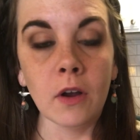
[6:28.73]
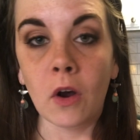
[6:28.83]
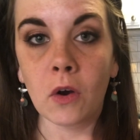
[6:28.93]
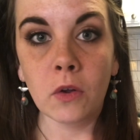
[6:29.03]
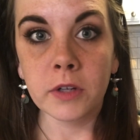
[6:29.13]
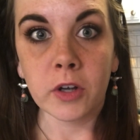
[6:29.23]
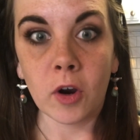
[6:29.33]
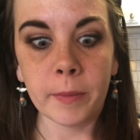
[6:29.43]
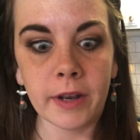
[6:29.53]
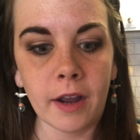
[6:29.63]
All the
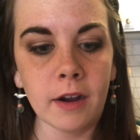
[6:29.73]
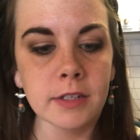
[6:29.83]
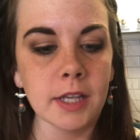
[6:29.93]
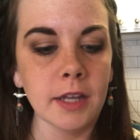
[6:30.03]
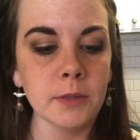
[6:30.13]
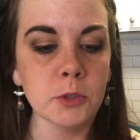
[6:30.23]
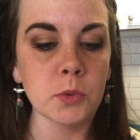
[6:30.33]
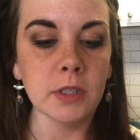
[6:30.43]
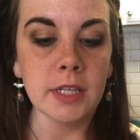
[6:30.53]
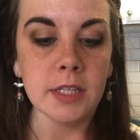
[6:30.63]
carbon dioxide that was
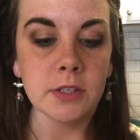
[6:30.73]
released